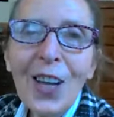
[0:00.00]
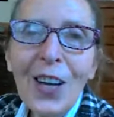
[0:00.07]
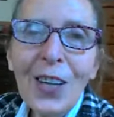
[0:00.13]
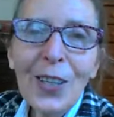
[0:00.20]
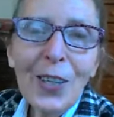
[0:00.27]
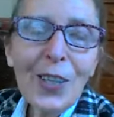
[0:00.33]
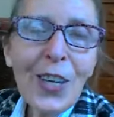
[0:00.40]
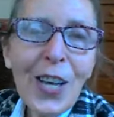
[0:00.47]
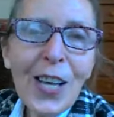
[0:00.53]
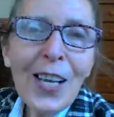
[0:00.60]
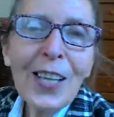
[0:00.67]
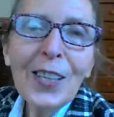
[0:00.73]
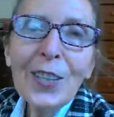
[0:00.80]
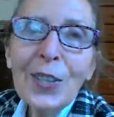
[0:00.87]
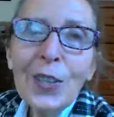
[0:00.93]
on
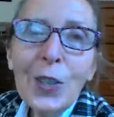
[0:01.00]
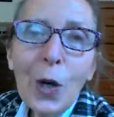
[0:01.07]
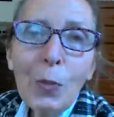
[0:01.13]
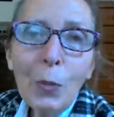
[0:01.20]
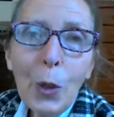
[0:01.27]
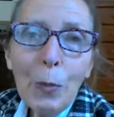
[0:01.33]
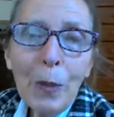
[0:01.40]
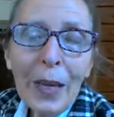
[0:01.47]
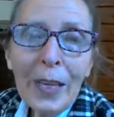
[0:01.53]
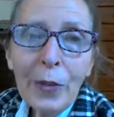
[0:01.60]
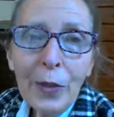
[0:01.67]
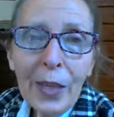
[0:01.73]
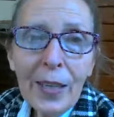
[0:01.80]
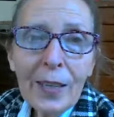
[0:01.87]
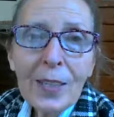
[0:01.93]
no more
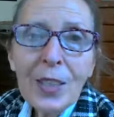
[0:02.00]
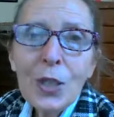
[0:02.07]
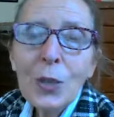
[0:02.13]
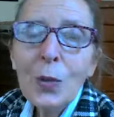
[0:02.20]
migraines.